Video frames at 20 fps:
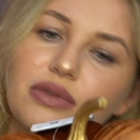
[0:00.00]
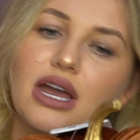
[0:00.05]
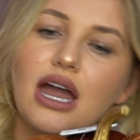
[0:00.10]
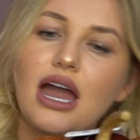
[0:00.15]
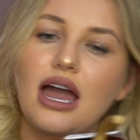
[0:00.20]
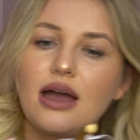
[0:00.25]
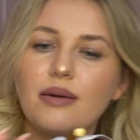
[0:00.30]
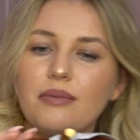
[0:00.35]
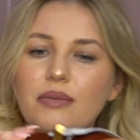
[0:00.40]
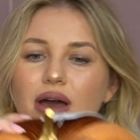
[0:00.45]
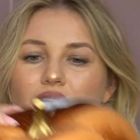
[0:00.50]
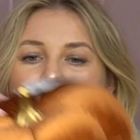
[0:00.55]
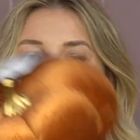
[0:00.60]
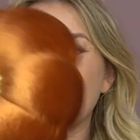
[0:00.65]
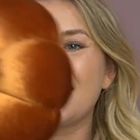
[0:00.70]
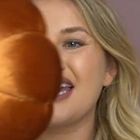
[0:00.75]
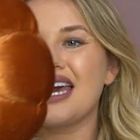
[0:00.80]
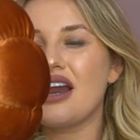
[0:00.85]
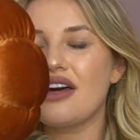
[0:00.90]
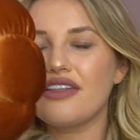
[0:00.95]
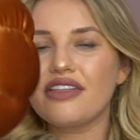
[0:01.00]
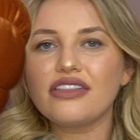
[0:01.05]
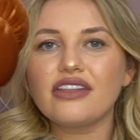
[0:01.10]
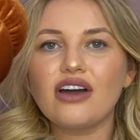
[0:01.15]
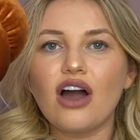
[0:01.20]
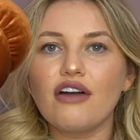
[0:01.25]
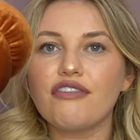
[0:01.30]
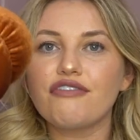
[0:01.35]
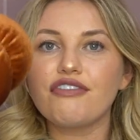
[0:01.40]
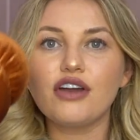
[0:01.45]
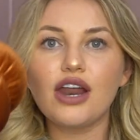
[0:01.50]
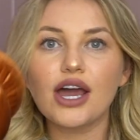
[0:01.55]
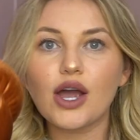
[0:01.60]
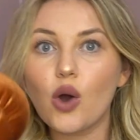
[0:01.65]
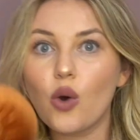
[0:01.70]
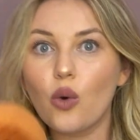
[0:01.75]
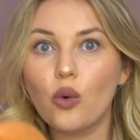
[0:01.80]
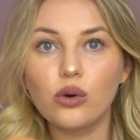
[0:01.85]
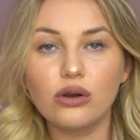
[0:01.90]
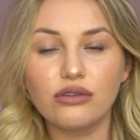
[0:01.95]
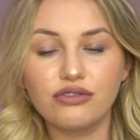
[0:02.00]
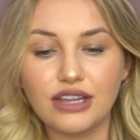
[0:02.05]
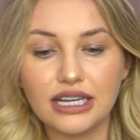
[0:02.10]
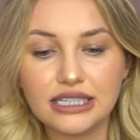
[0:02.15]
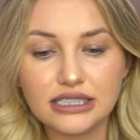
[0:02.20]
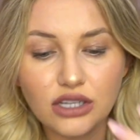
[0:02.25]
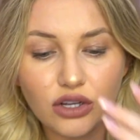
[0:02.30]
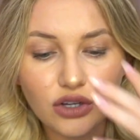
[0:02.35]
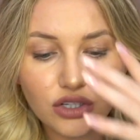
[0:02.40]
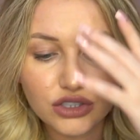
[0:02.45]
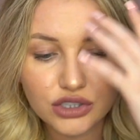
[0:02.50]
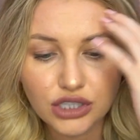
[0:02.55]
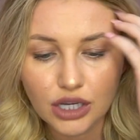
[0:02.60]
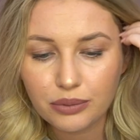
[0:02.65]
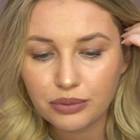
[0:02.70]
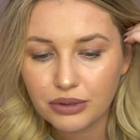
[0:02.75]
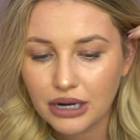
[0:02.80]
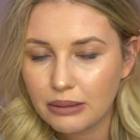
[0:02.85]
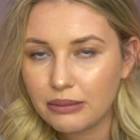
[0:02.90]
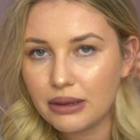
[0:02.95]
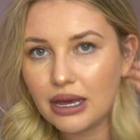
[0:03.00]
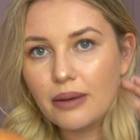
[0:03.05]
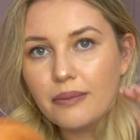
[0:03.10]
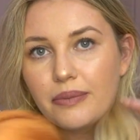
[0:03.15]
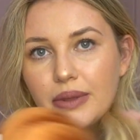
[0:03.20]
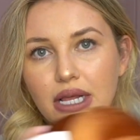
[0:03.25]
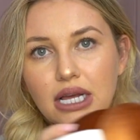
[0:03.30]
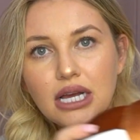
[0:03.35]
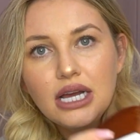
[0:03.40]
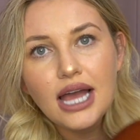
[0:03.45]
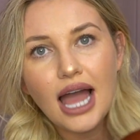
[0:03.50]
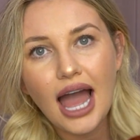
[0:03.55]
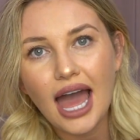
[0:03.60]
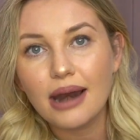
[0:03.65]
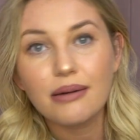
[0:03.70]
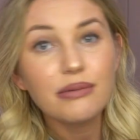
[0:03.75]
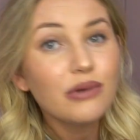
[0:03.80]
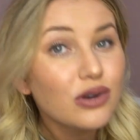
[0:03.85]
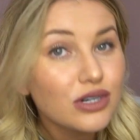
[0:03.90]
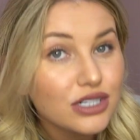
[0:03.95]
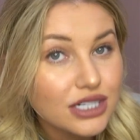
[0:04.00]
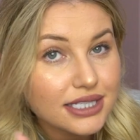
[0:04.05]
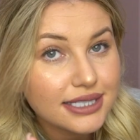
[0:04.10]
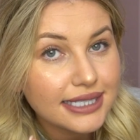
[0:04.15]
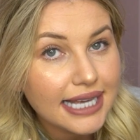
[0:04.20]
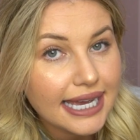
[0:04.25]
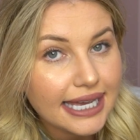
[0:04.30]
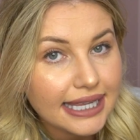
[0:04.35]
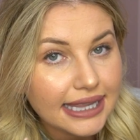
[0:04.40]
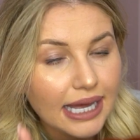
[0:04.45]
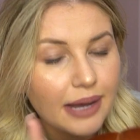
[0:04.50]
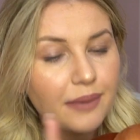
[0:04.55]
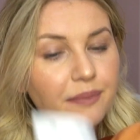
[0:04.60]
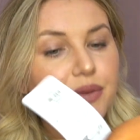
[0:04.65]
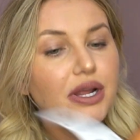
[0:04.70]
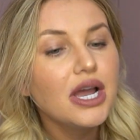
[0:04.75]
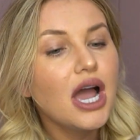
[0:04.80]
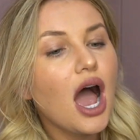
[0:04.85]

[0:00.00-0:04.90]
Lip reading: Again, I feel like all of this looks so premium, and I'm not just saying that.